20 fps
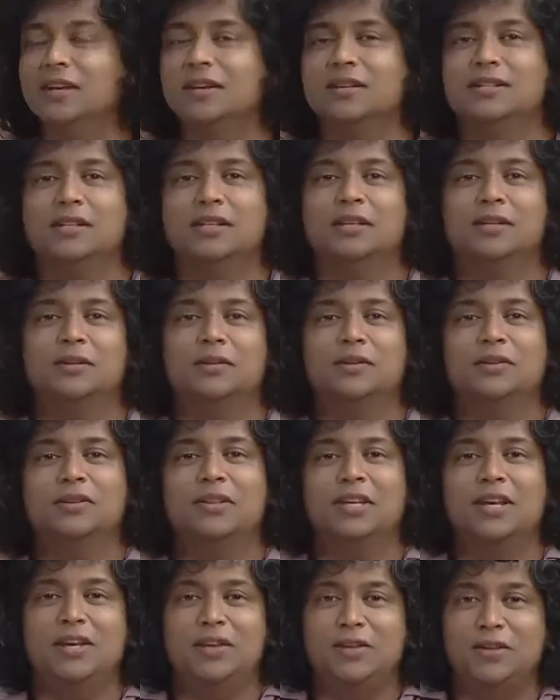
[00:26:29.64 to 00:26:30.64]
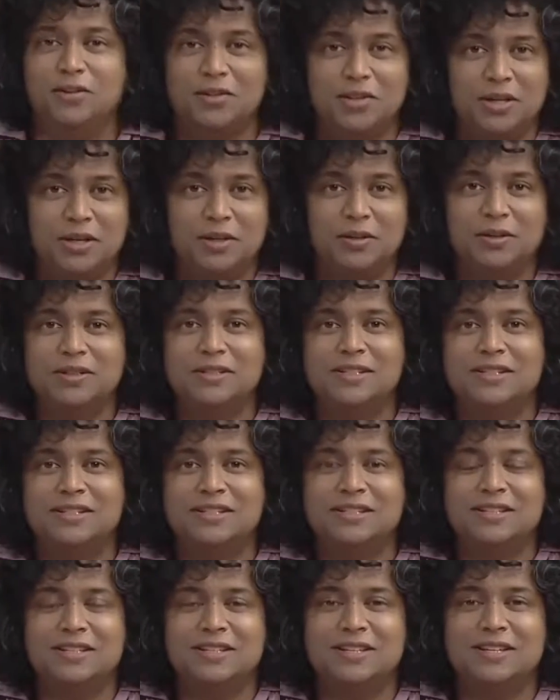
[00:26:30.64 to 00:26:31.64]
So there you go.
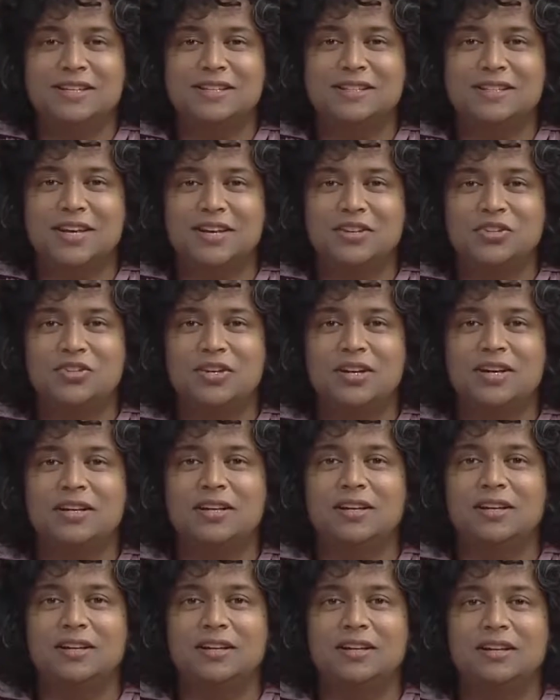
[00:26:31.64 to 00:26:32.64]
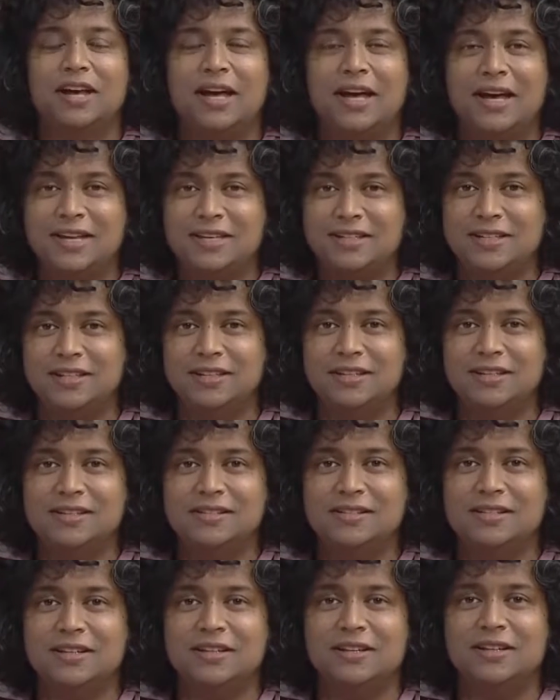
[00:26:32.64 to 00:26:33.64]
Sister Denise has shared her
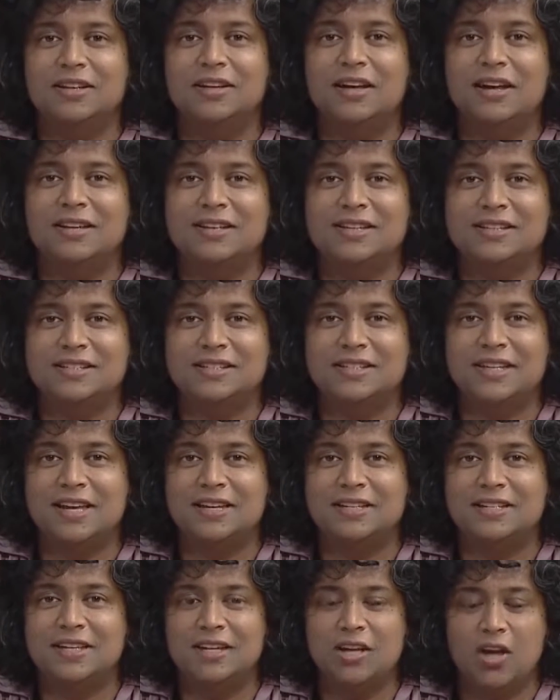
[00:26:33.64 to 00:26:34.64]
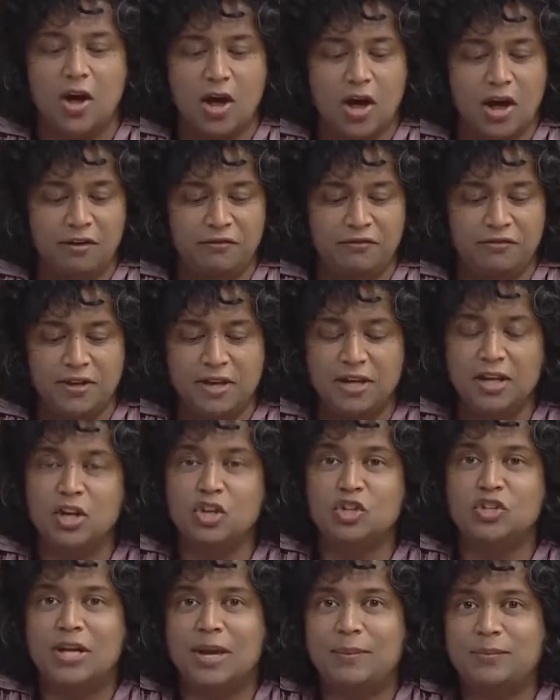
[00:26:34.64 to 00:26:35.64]
ideas and her understanding of
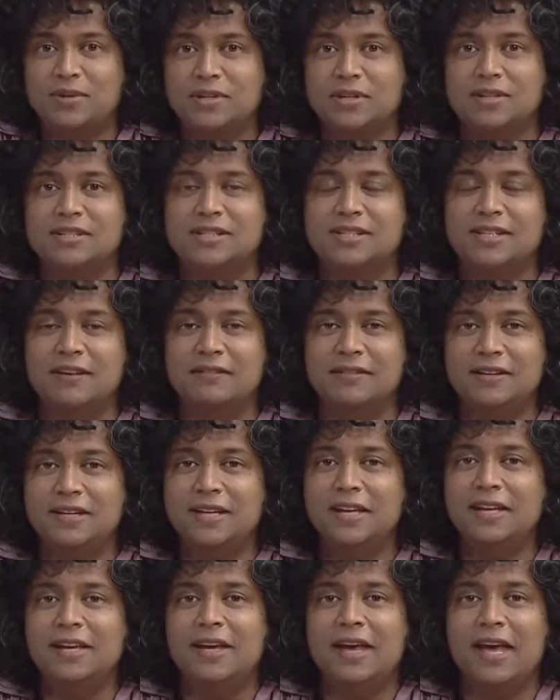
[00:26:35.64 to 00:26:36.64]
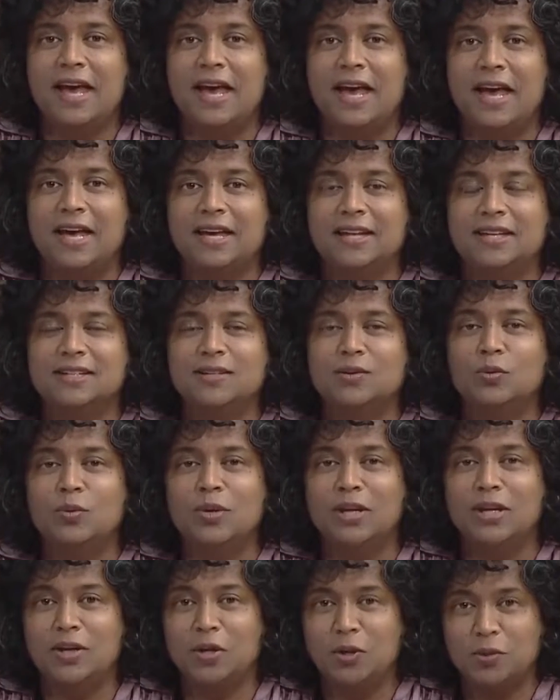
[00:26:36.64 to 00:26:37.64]
Chapter 7, and
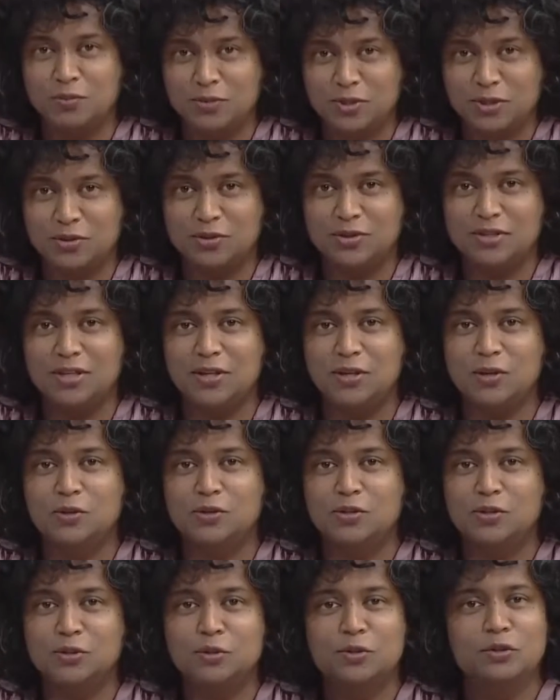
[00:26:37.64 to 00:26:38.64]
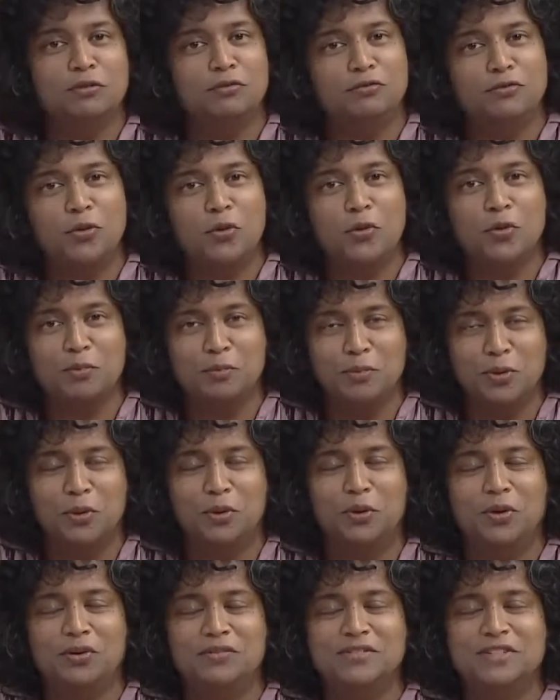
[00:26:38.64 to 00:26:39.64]
we hope to see you soon for
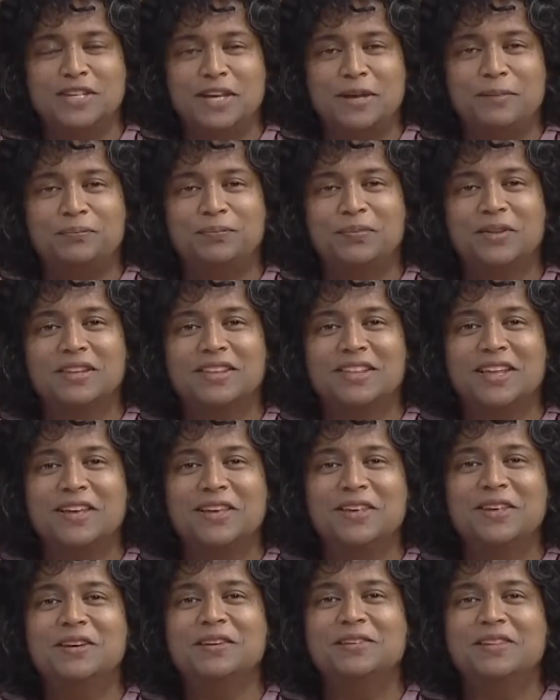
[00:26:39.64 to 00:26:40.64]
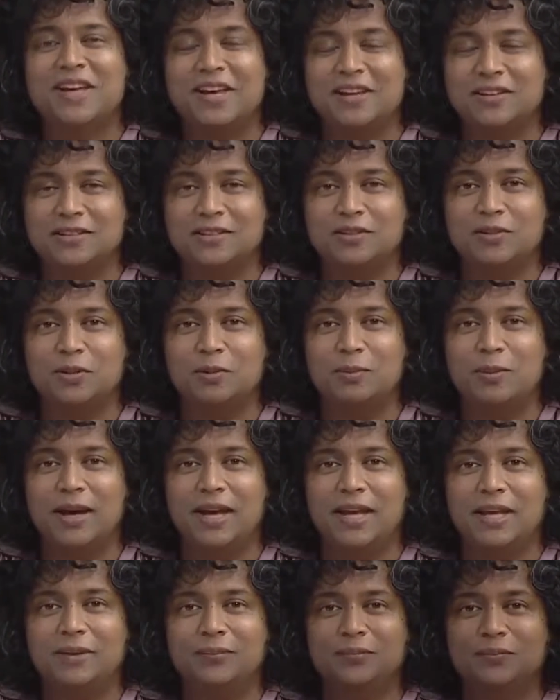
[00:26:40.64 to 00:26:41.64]
more of same. Thank you and goodbye.